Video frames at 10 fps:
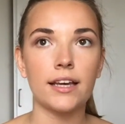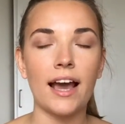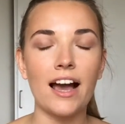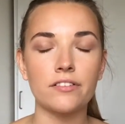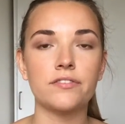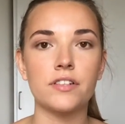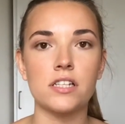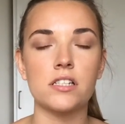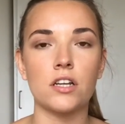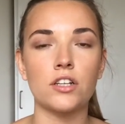after
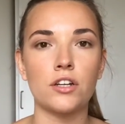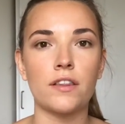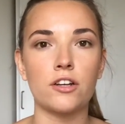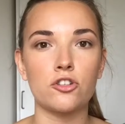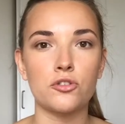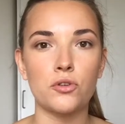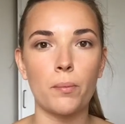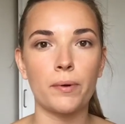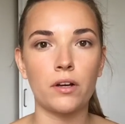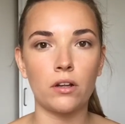sun, you know, that
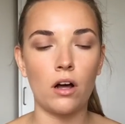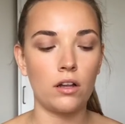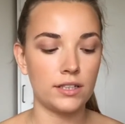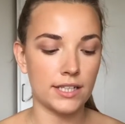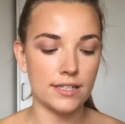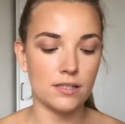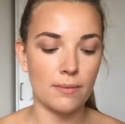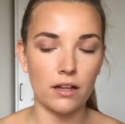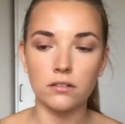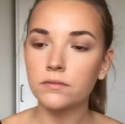tropical holiday
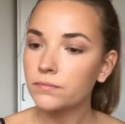smell.